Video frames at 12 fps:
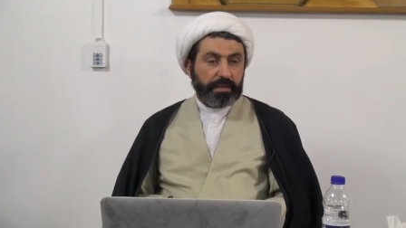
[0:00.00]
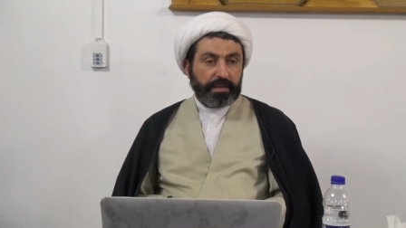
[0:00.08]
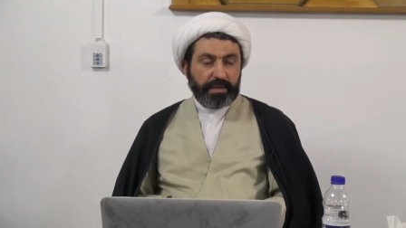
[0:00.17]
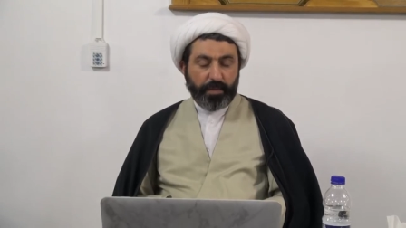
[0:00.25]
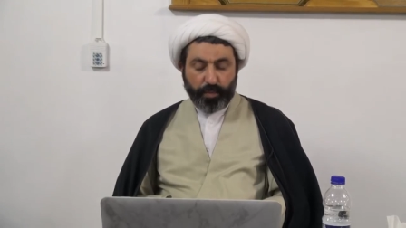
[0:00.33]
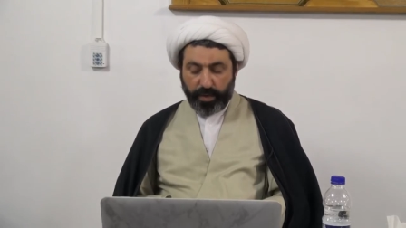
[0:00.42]

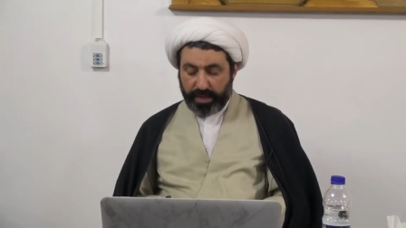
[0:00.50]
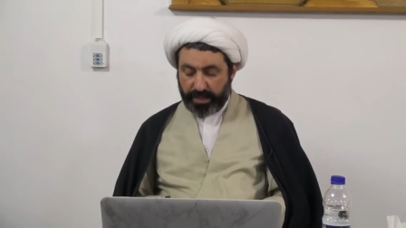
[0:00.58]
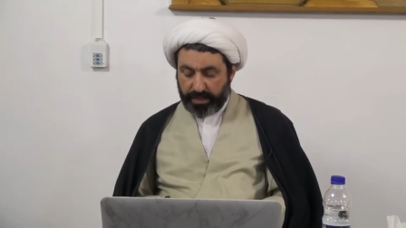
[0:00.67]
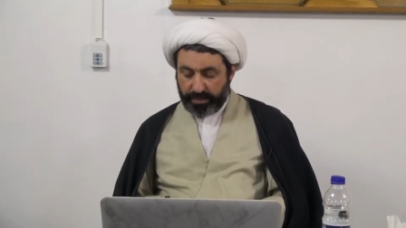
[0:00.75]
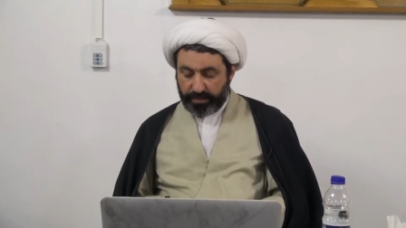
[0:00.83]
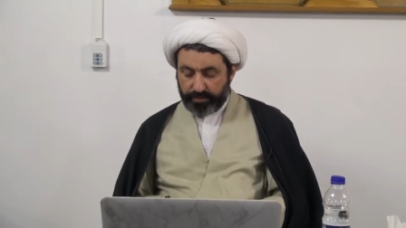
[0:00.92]
the
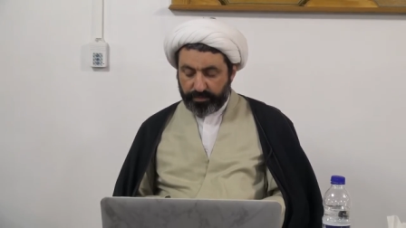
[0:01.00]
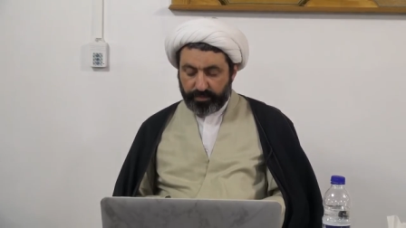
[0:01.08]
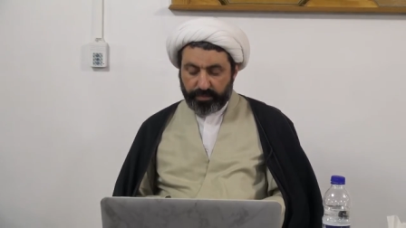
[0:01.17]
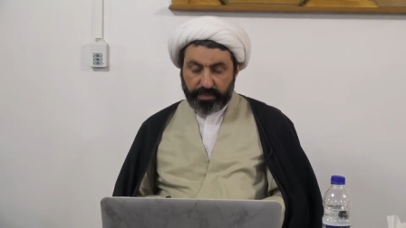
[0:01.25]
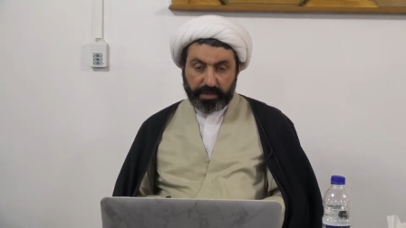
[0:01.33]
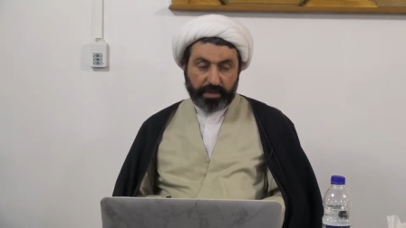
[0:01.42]
way
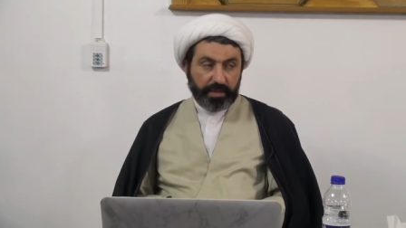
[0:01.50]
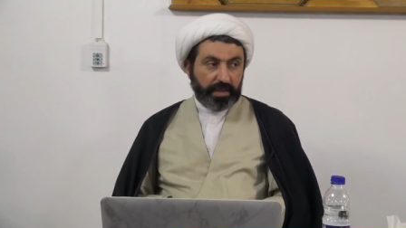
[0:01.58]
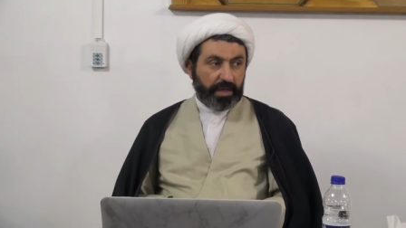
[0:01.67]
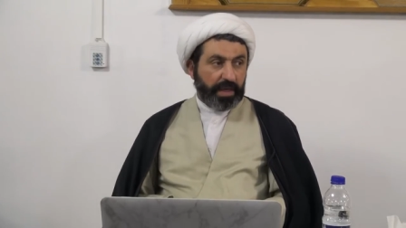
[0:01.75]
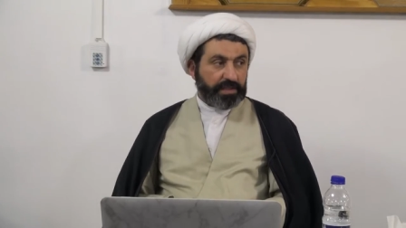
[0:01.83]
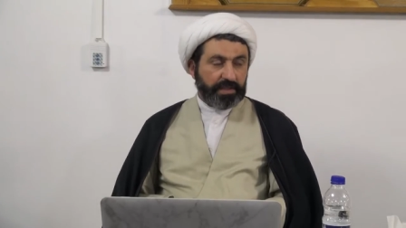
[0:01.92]

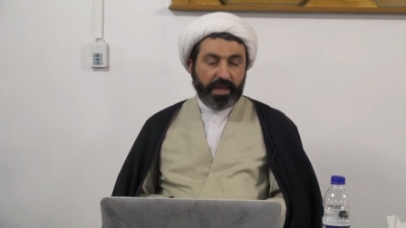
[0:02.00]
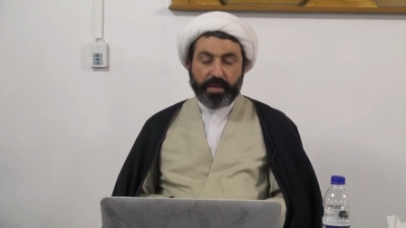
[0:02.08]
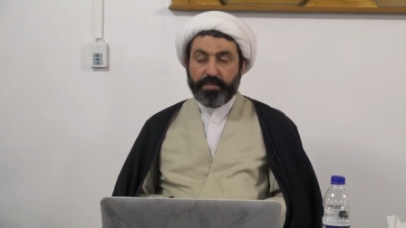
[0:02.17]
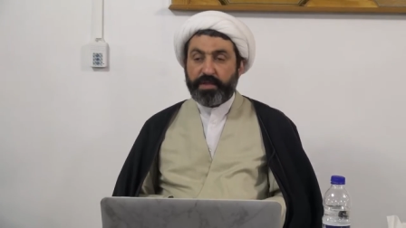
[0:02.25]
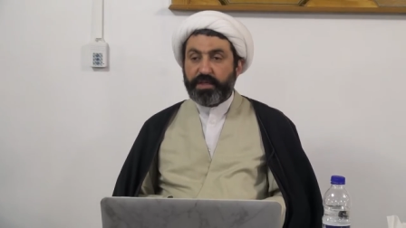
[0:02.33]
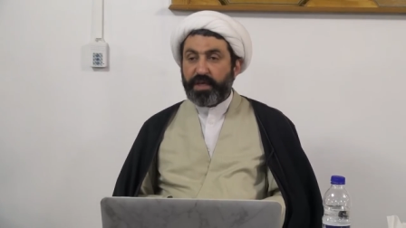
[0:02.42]

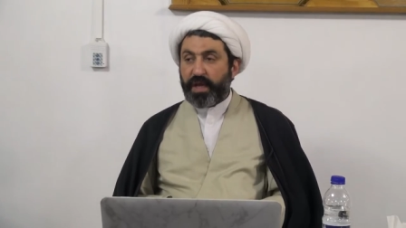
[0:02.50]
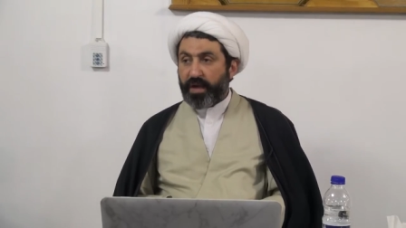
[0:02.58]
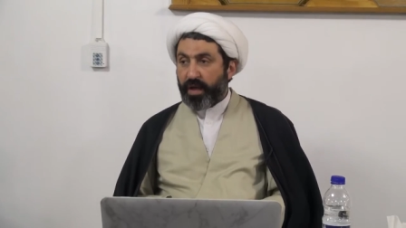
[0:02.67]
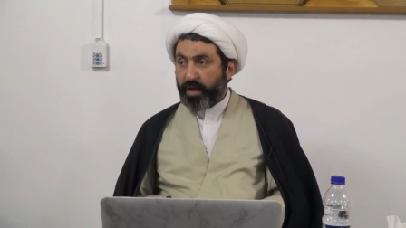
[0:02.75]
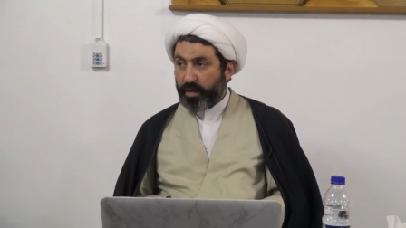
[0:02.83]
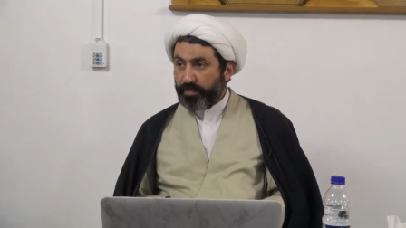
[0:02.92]
Islamic
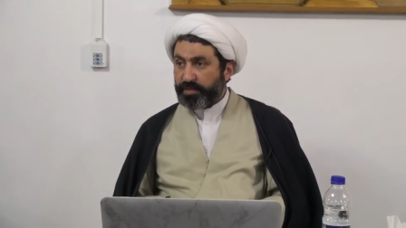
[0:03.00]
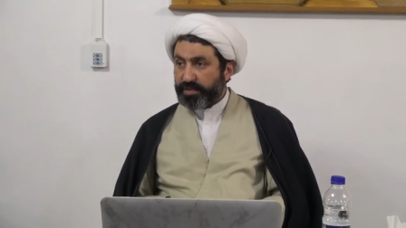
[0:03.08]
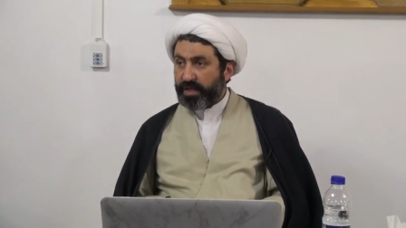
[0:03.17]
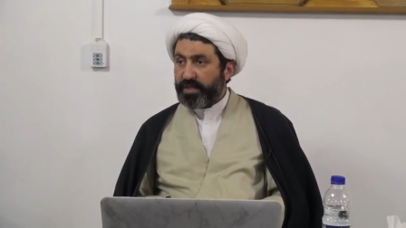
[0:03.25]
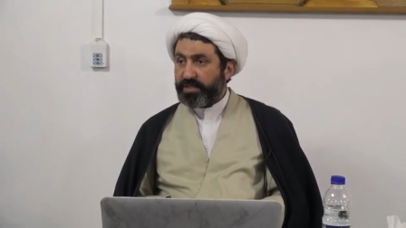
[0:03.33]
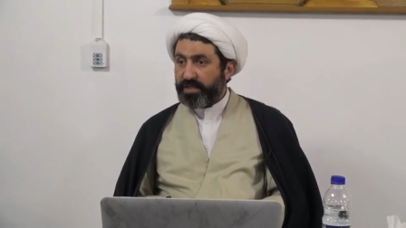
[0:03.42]
kalam,
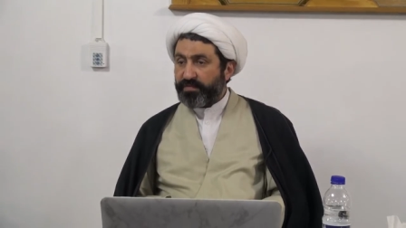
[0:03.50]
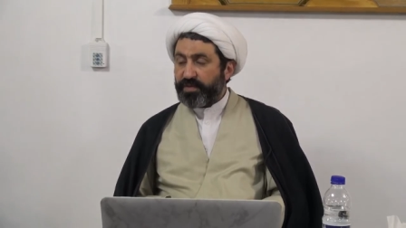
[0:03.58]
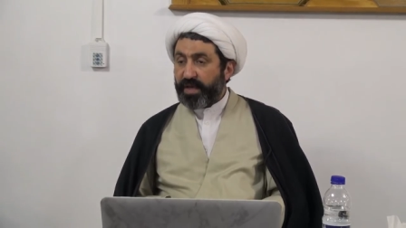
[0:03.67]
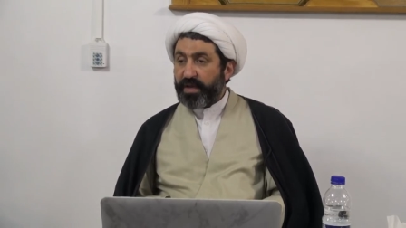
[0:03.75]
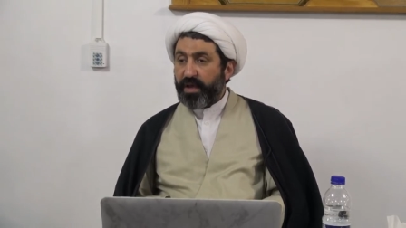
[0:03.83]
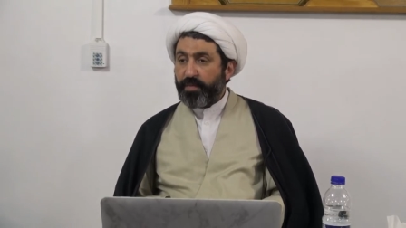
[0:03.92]
science of
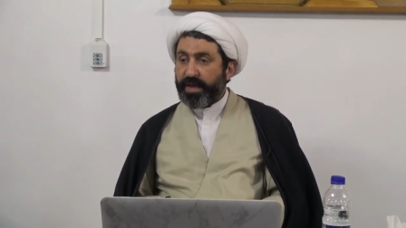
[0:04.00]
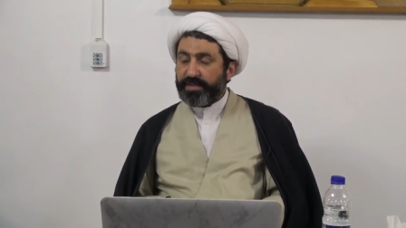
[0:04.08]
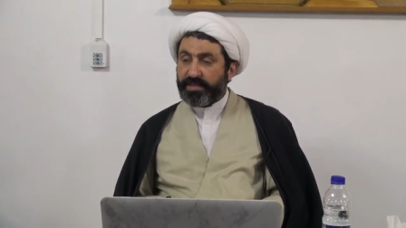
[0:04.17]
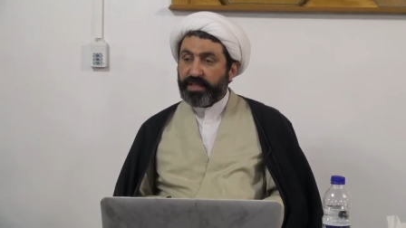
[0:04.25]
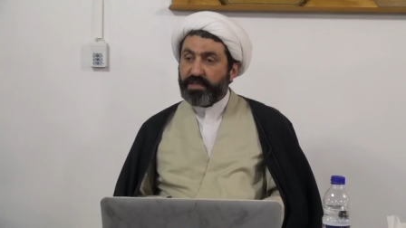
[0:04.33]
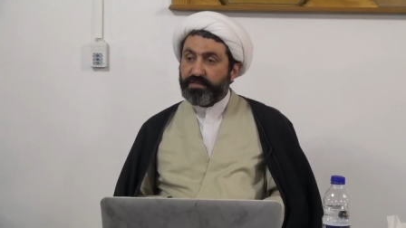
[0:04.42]
kalam,
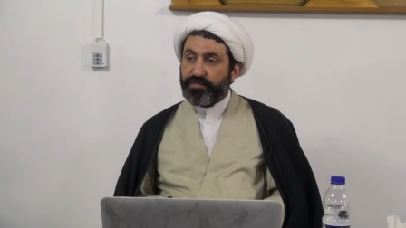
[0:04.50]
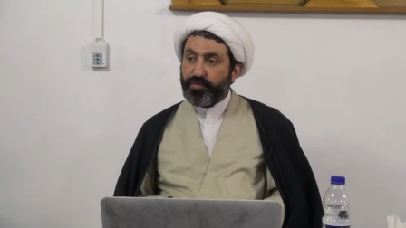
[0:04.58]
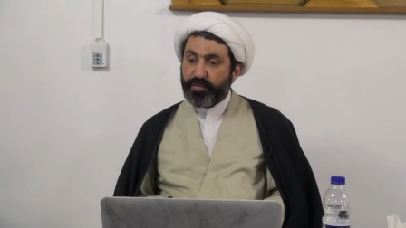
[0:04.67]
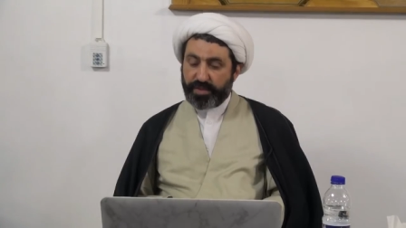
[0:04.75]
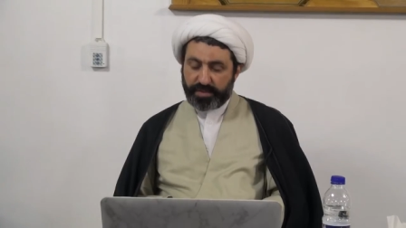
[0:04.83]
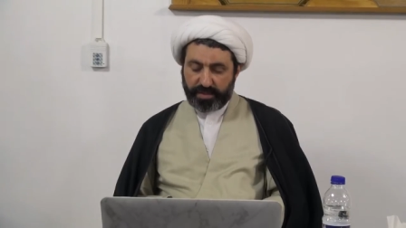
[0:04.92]
has
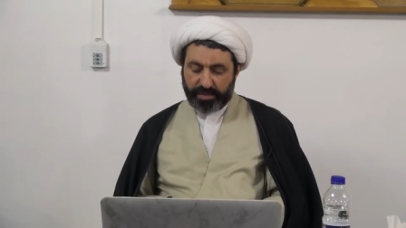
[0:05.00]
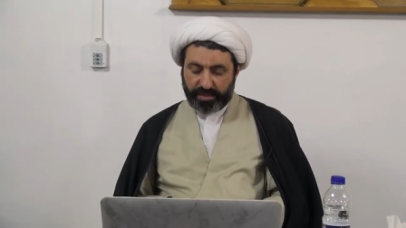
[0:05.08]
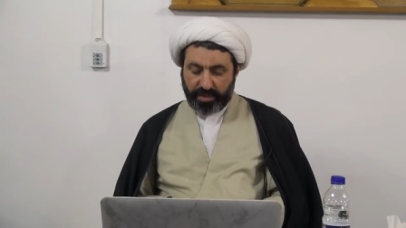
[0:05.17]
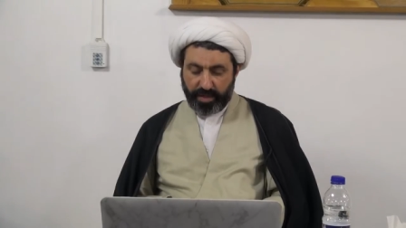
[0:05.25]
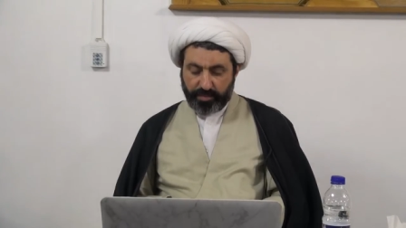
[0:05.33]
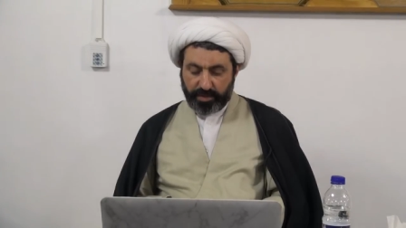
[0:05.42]
influenced
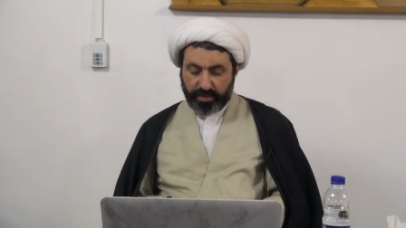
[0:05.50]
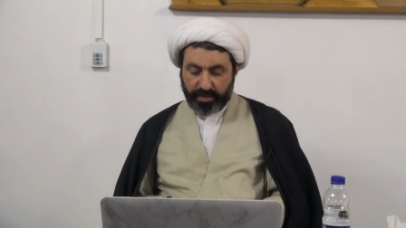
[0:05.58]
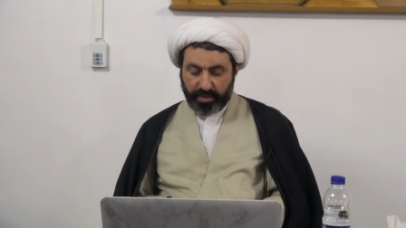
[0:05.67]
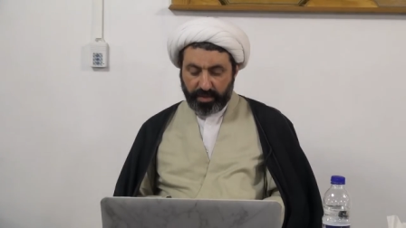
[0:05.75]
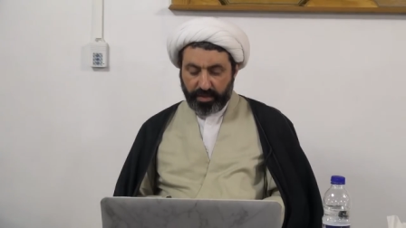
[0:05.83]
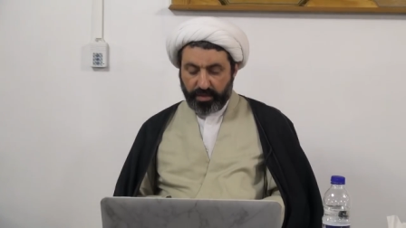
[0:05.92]
Islamic
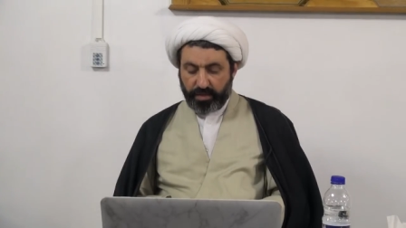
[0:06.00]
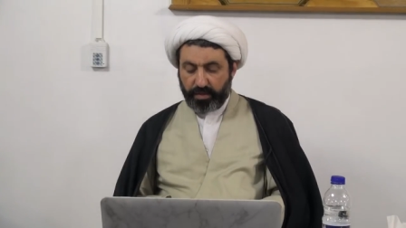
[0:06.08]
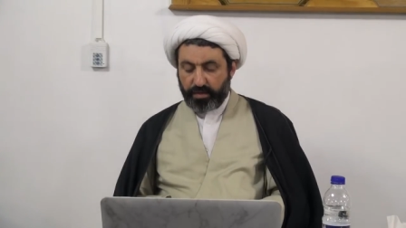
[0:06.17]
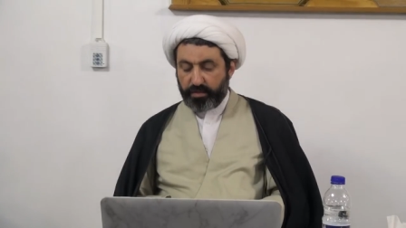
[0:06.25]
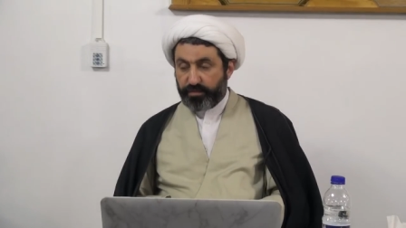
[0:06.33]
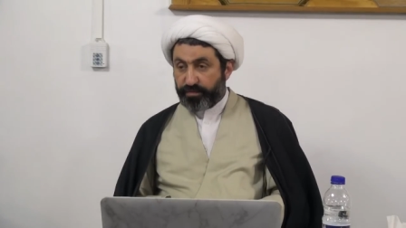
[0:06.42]

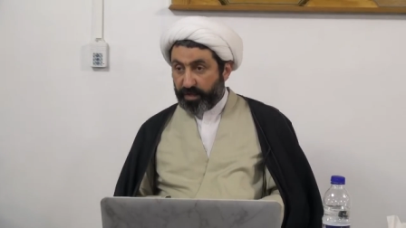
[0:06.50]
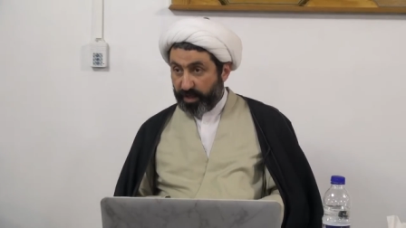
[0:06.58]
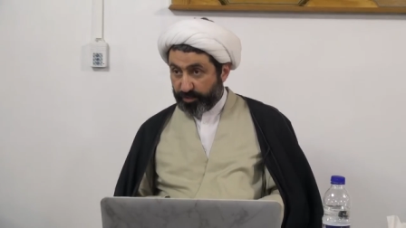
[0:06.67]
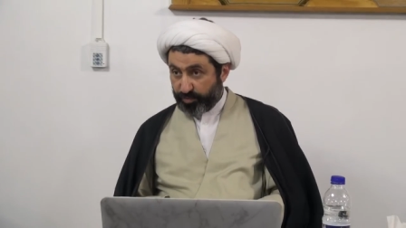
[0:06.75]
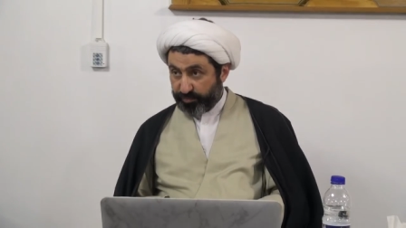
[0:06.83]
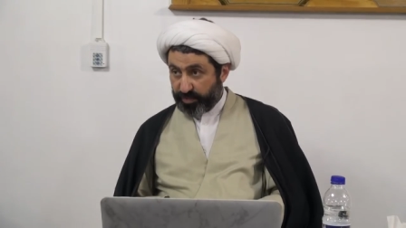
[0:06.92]

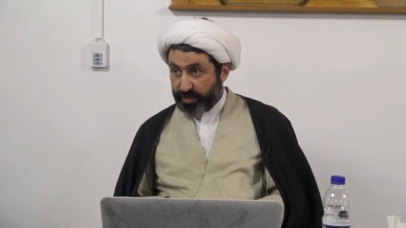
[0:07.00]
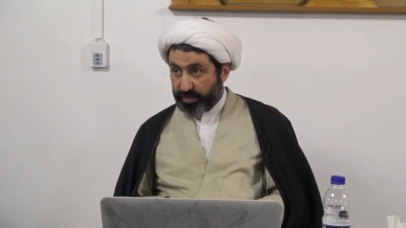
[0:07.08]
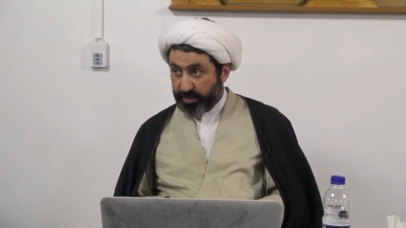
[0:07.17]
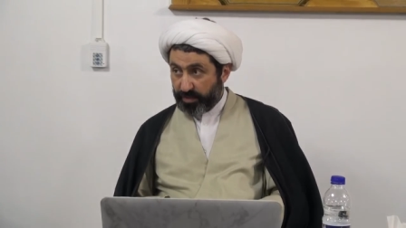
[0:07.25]
philosophy